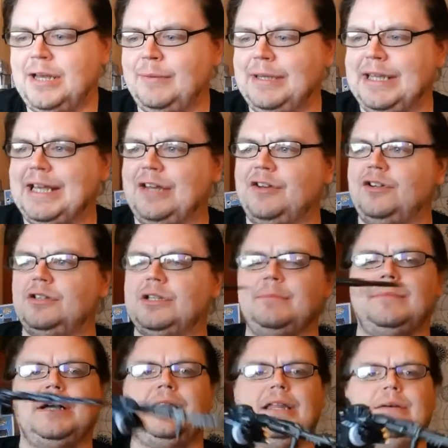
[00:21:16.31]
I mean, you can hold him
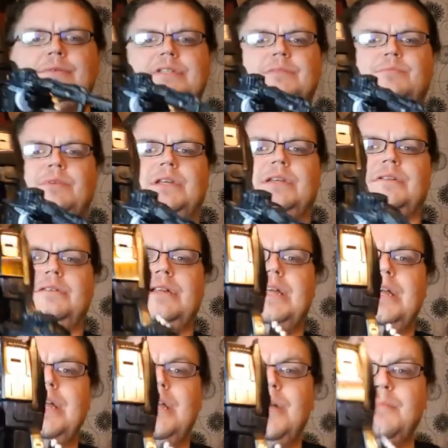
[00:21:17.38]
by that, which is pretty cool.
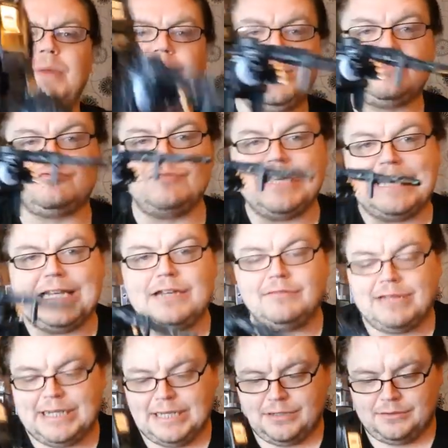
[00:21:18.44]
But he is really,
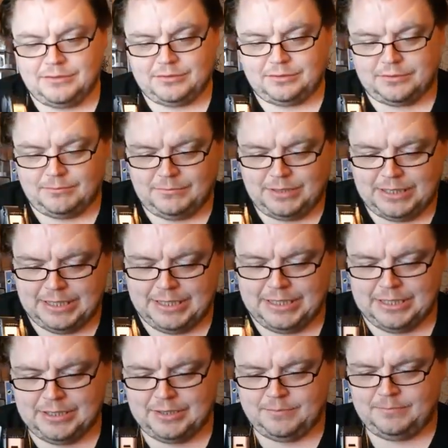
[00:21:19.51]
really awesome.
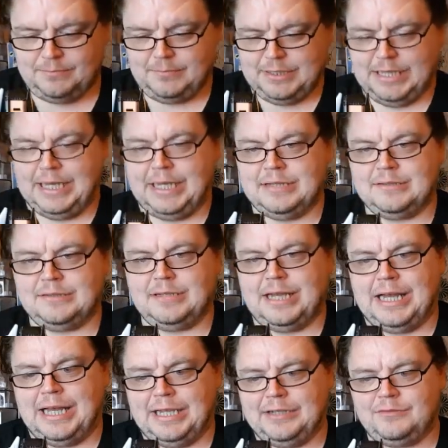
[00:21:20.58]
And
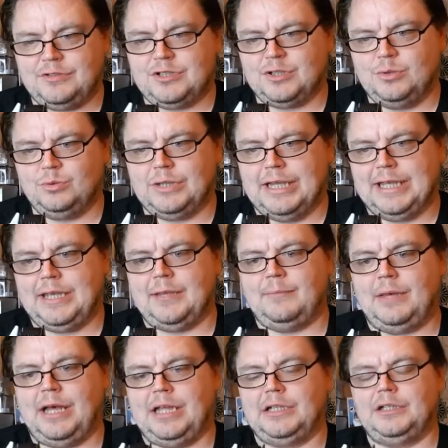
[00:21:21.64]
I do like
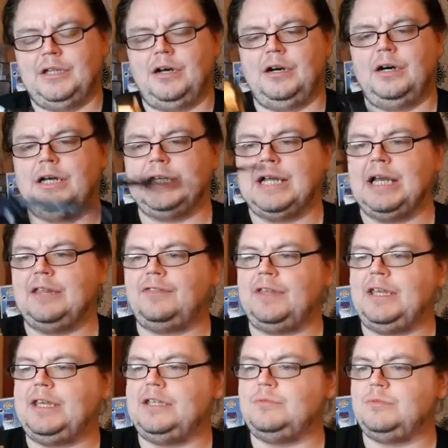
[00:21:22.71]
him a lot. And I
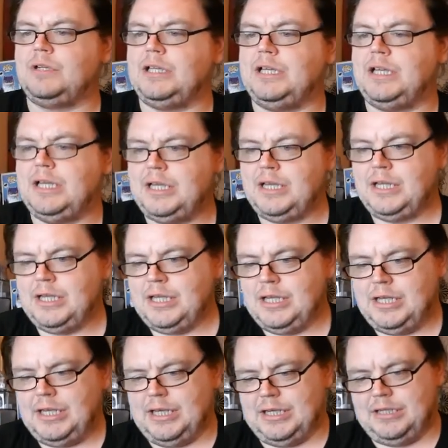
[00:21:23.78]
think he's one of
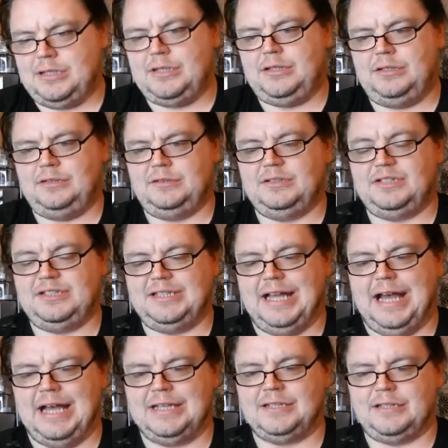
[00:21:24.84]
the
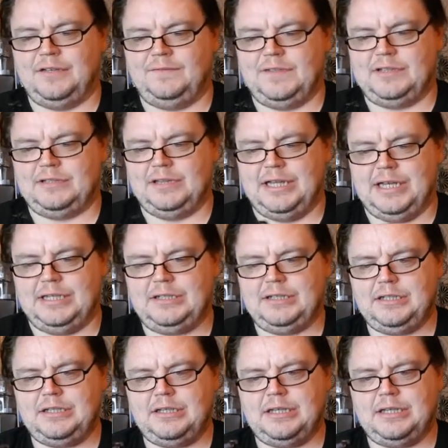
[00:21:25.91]
stars of this line.